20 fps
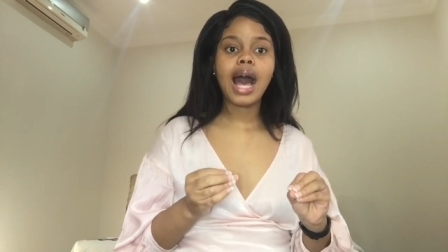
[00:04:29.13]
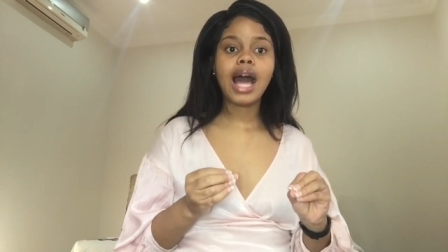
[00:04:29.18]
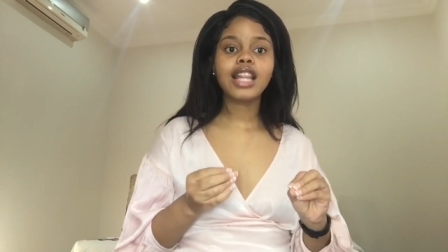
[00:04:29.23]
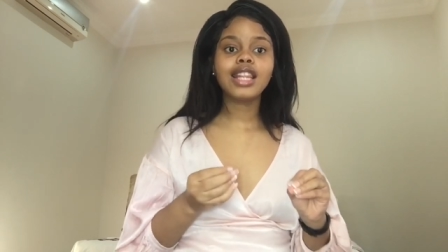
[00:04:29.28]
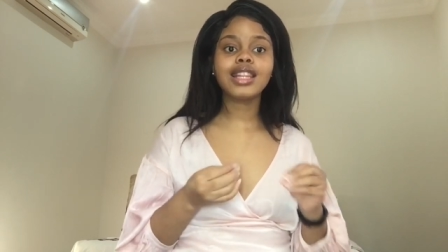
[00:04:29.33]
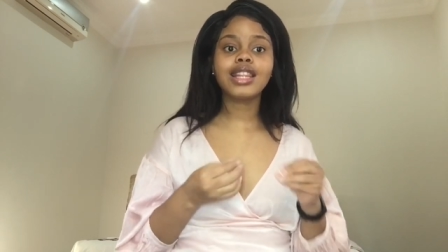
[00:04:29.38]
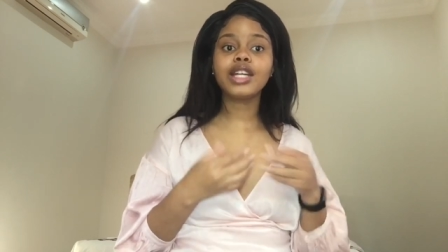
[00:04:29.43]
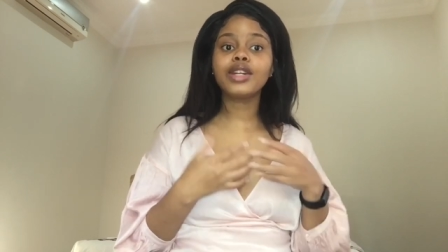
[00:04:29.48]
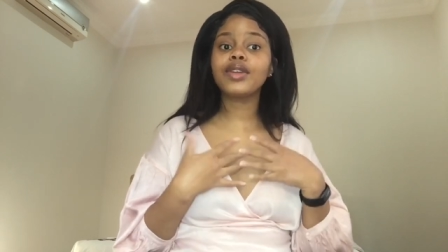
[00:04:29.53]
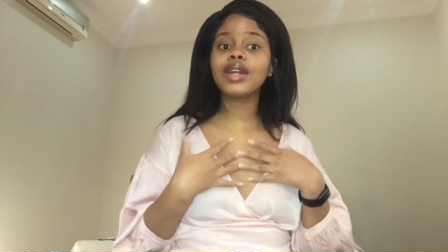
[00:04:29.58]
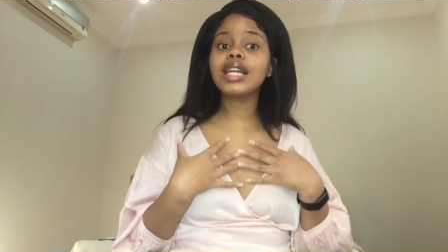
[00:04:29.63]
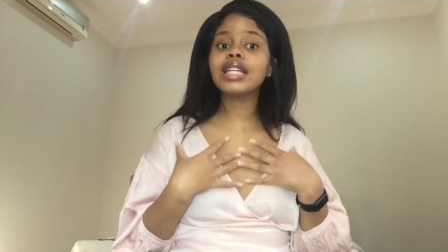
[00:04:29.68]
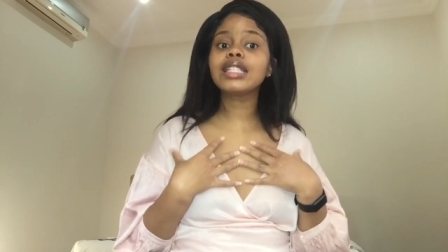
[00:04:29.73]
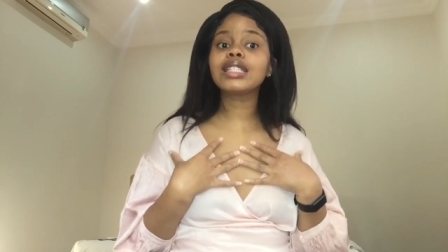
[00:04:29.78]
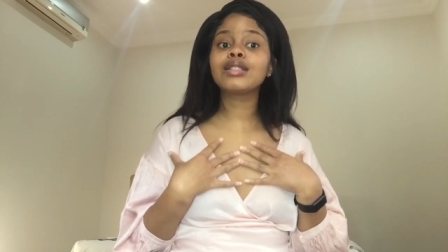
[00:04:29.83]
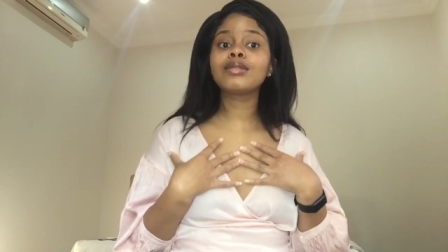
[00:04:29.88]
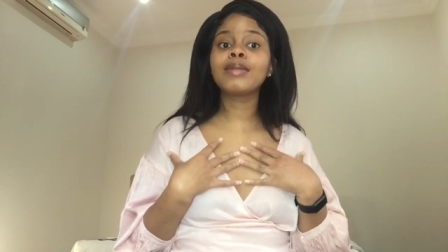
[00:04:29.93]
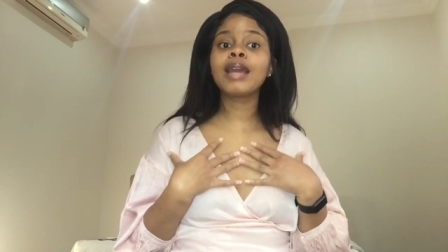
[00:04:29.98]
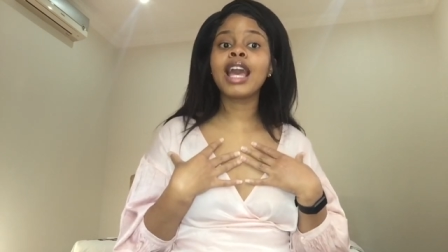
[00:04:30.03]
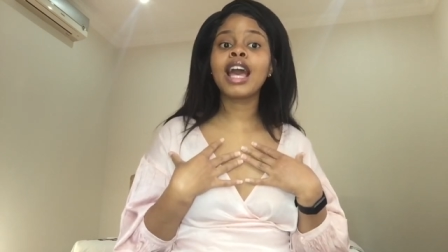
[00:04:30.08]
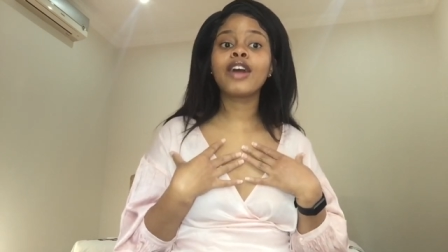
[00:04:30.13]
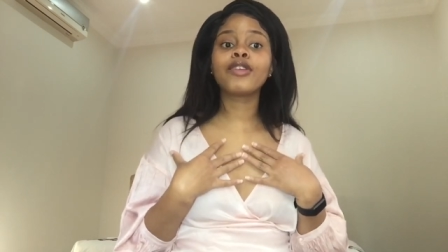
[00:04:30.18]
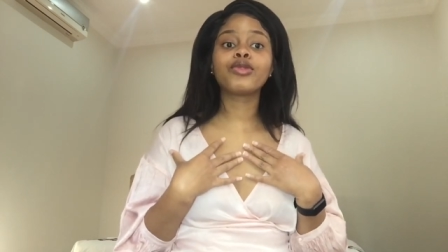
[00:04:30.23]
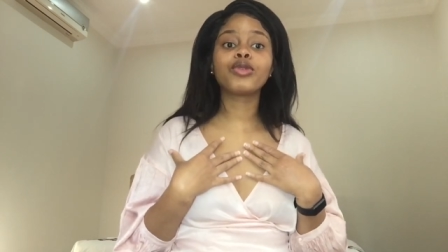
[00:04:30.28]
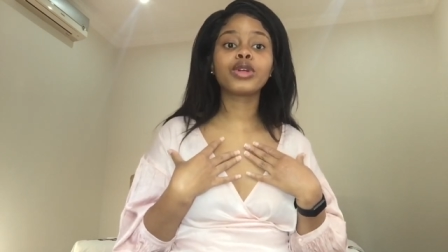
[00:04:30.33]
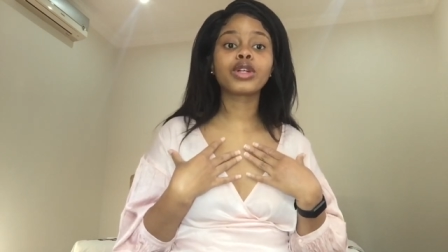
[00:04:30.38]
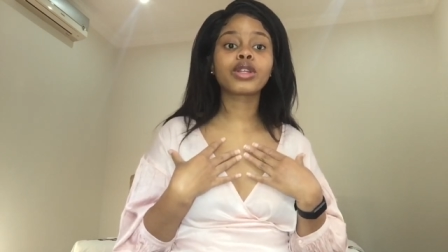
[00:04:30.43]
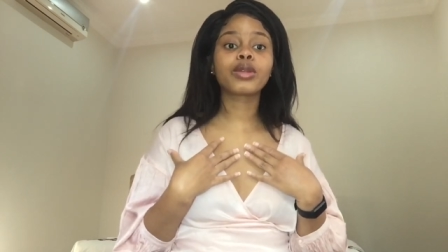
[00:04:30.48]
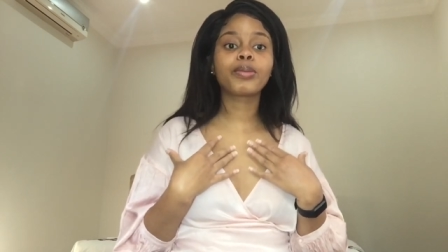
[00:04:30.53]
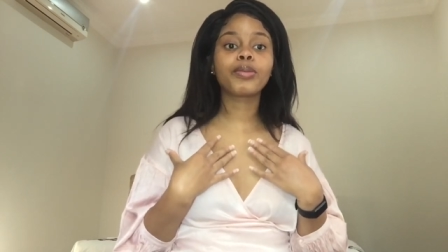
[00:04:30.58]
the range may have
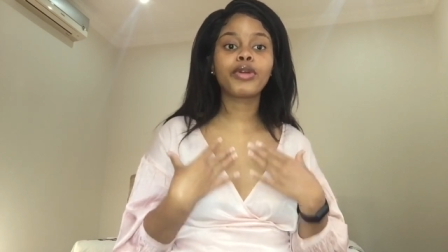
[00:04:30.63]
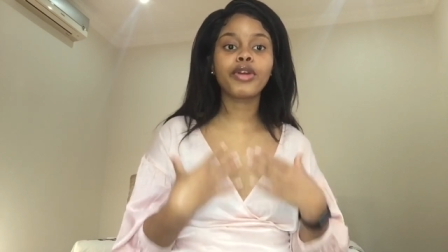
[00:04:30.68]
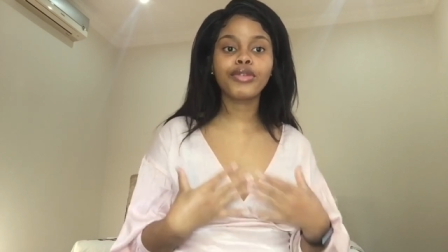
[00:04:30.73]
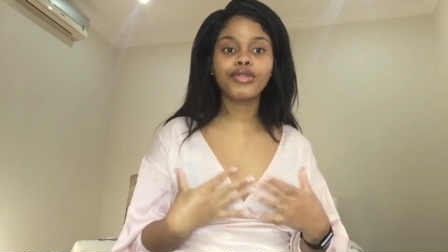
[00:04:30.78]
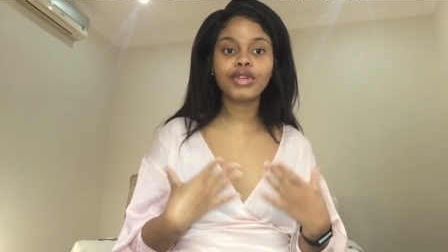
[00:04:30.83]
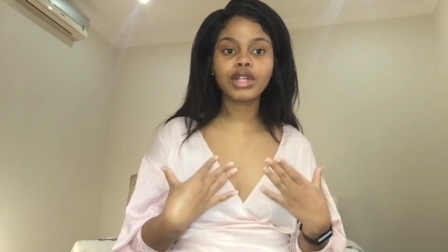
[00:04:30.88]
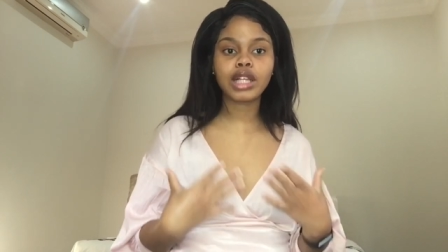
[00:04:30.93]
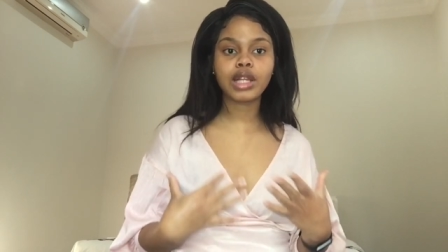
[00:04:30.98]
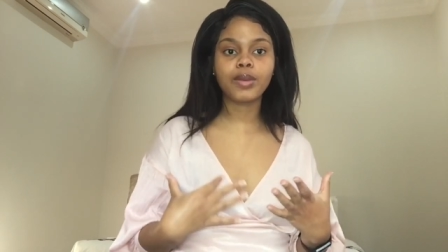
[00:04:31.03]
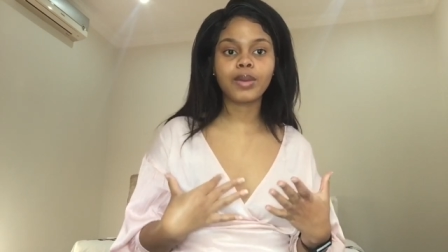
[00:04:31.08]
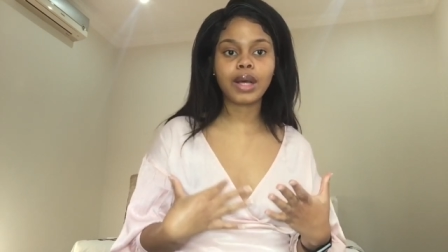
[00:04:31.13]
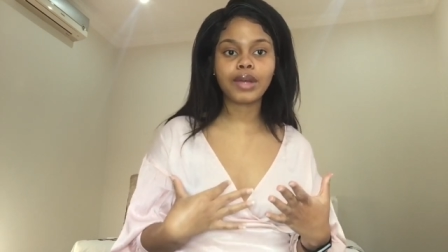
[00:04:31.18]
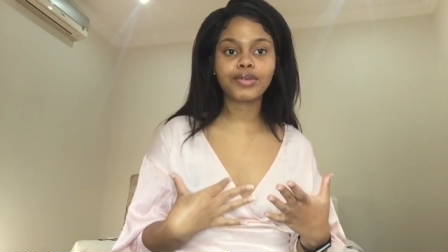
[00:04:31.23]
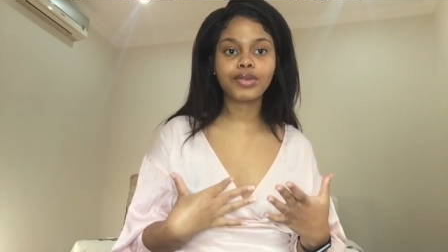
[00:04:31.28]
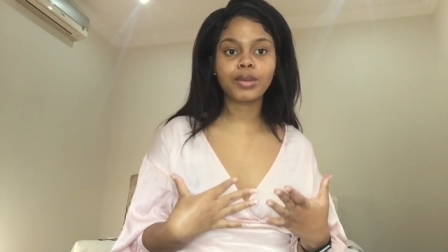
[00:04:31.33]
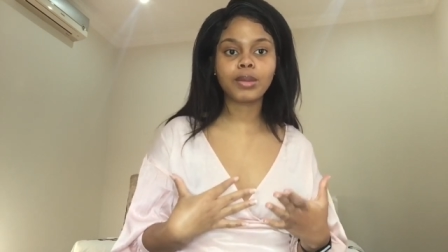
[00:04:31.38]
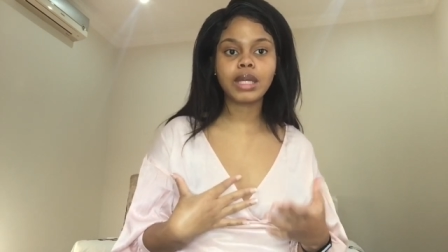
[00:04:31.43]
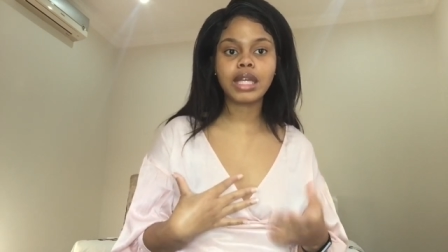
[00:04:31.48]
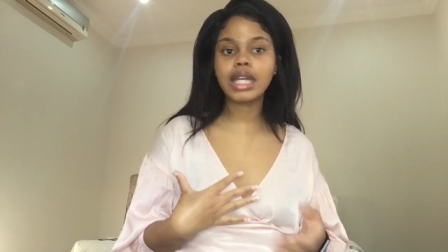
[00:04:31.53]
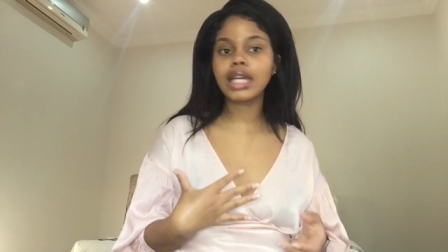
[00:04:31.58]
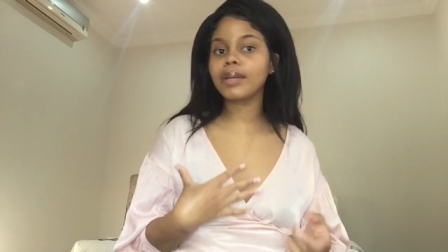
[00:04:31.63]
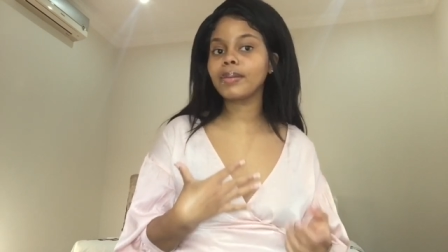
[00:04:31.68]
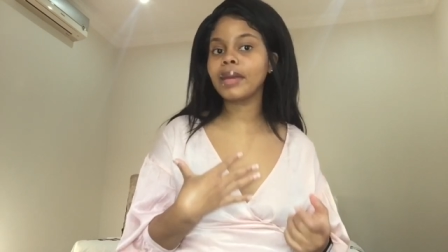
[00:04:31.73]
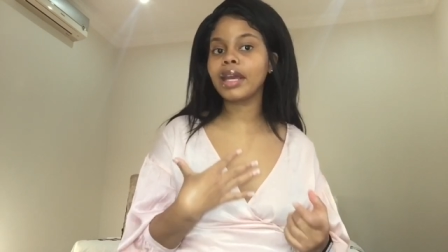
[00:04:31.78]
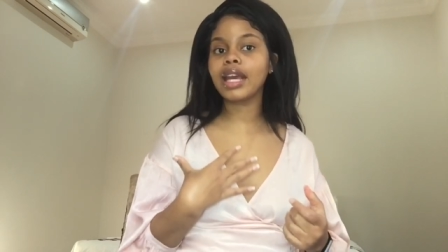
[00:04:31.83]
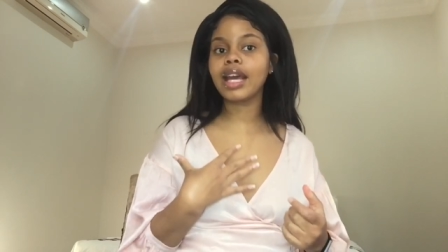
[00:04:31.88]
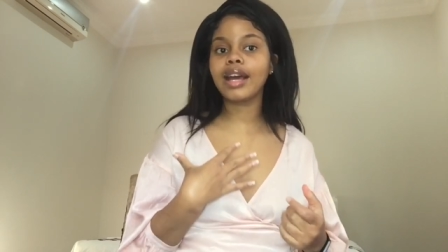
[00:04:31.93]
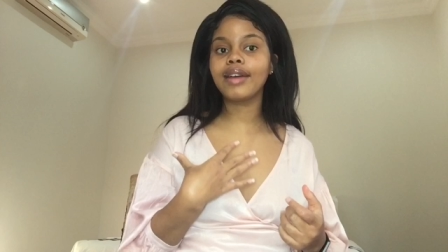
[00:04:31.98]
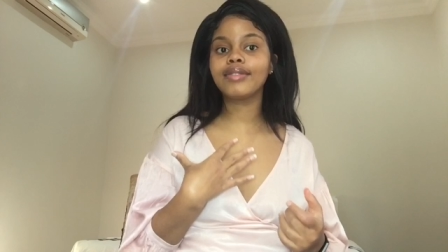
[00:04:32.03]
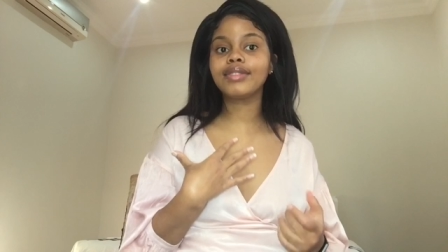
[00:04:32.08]
worked perfectly well for me it may
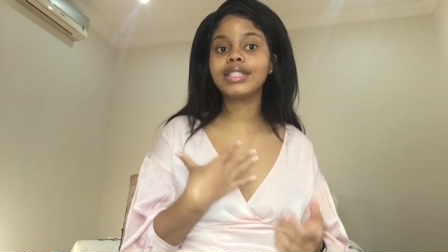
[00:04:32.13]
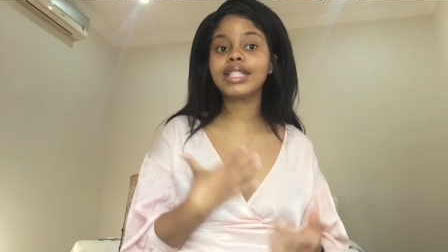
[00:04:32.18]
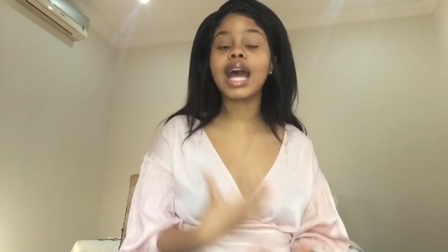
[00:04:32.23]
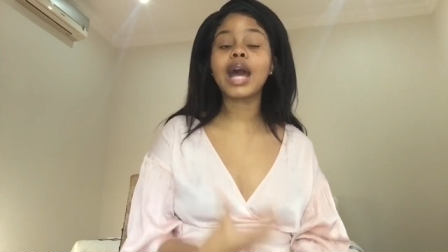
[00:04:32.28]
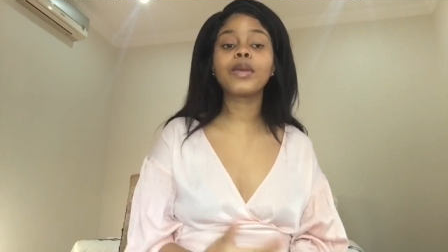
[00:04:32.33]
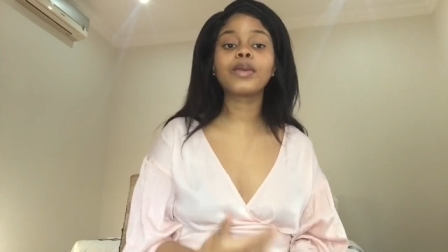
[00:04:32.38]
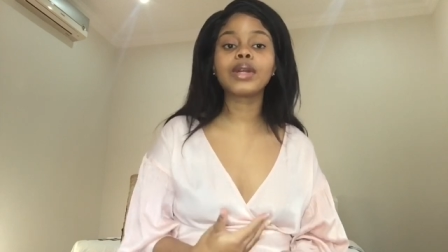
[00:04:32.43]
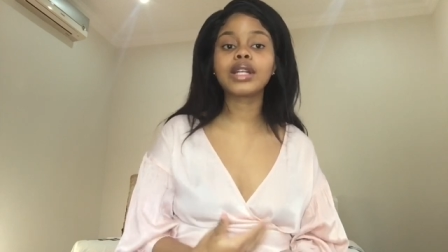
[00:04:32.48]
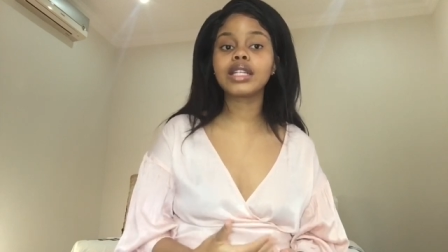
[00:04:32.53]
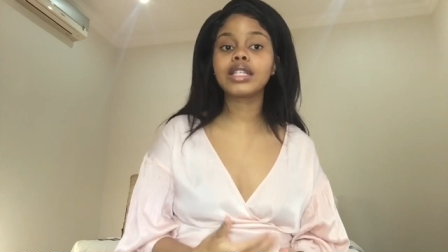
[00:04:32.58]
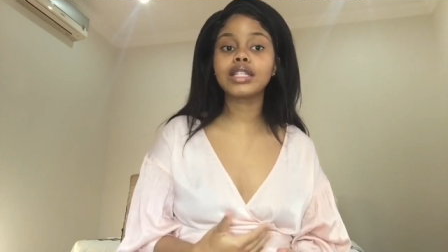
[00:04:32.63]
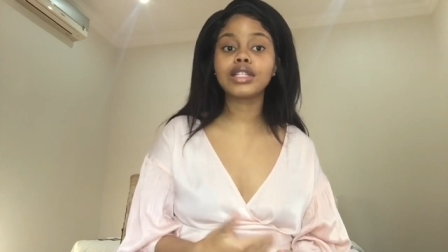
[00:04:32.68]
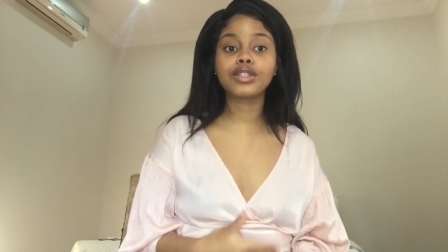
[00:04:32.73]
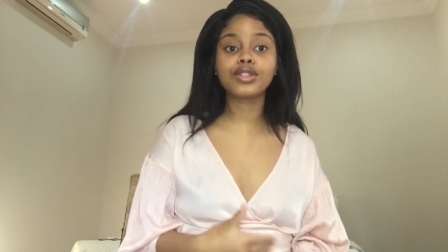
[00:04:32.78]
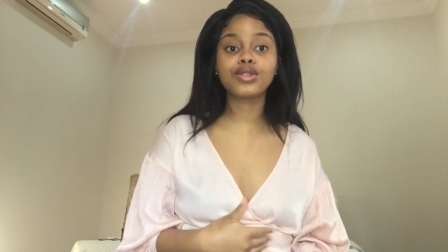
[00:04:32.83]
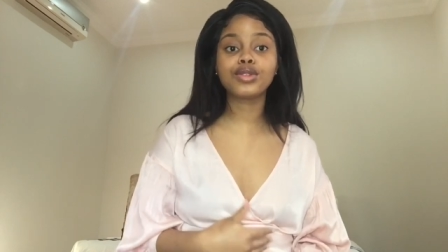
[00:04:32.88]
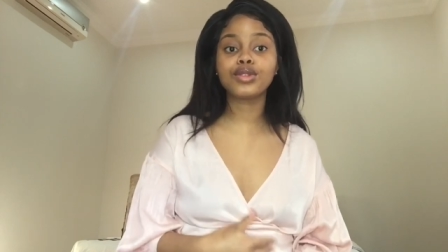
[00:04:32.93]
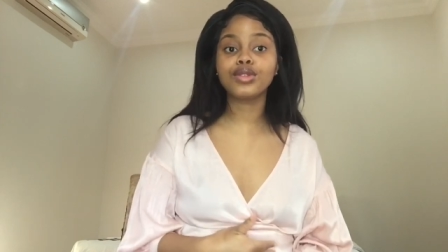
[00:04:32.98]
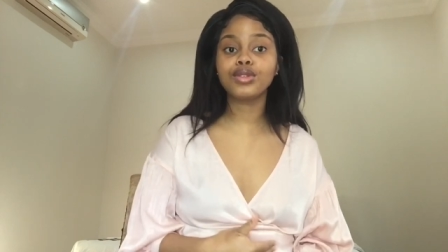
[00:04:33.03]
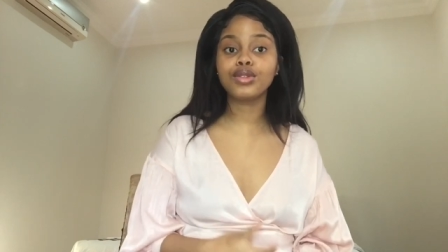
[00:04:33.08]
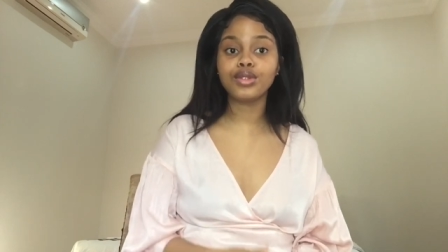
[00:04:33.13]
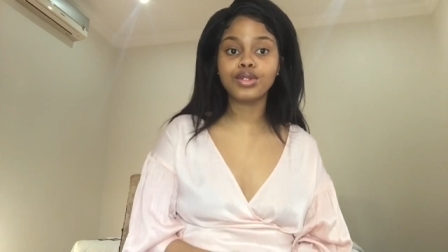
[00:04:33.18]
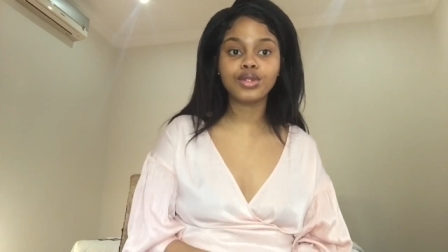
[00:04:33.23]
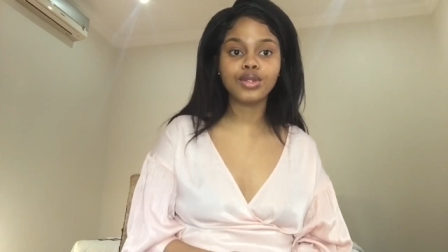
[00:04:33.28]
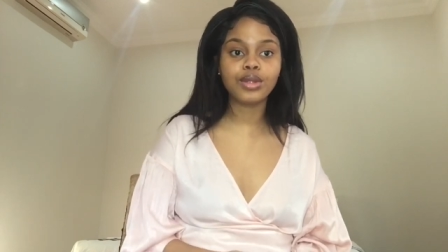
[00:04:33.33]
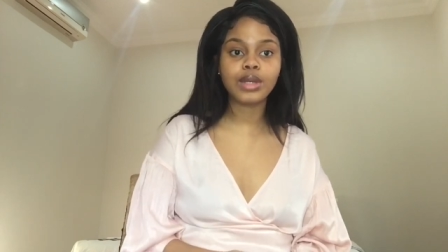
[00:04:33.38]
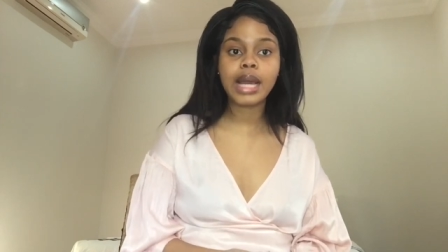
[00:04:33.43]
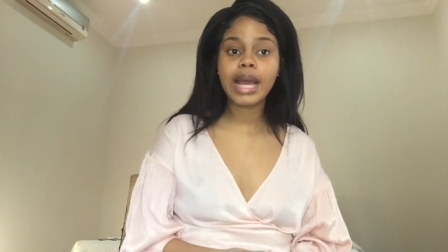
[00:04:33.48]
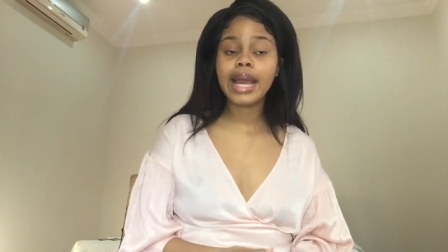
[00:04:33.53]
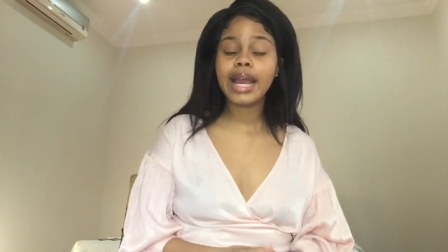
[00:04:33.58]
have done what it needed to
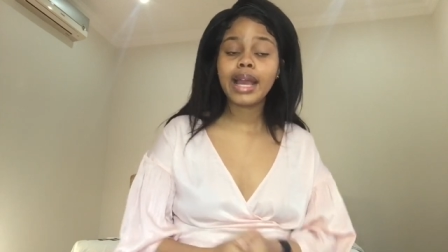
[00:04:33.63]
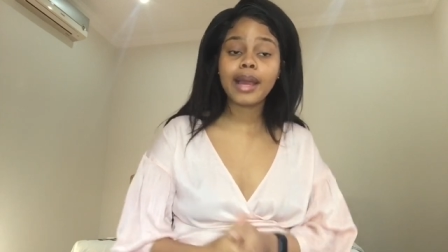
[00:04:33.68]
do